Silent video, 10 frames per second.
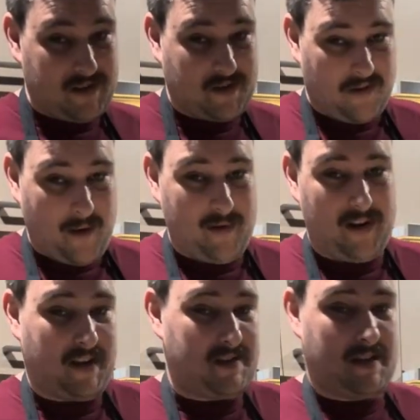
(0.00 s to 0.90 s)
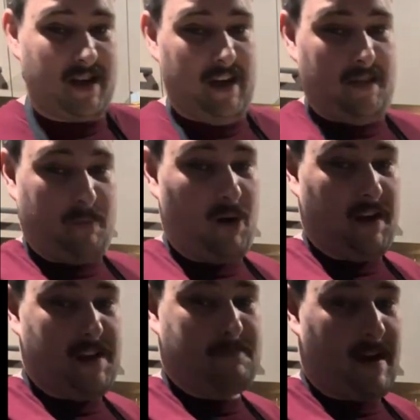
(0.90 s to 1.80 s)
just grab it, because the
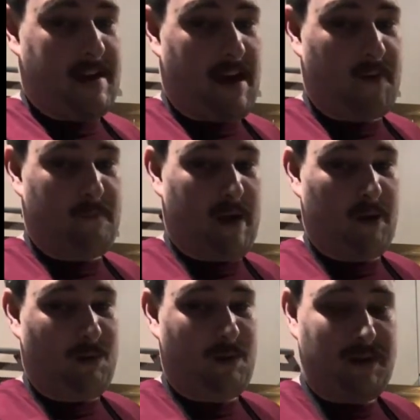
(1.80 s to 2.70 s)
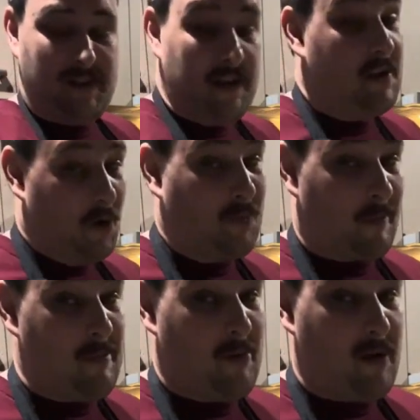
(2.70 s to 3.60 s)
pot is made out of metal. You will
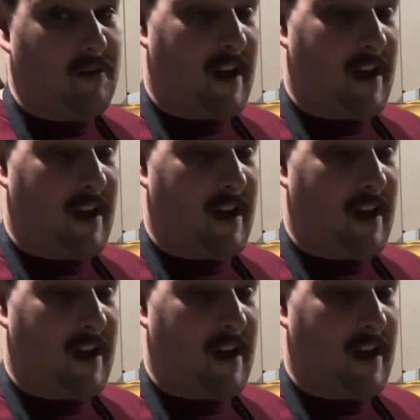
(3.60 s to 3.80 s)
probably burn your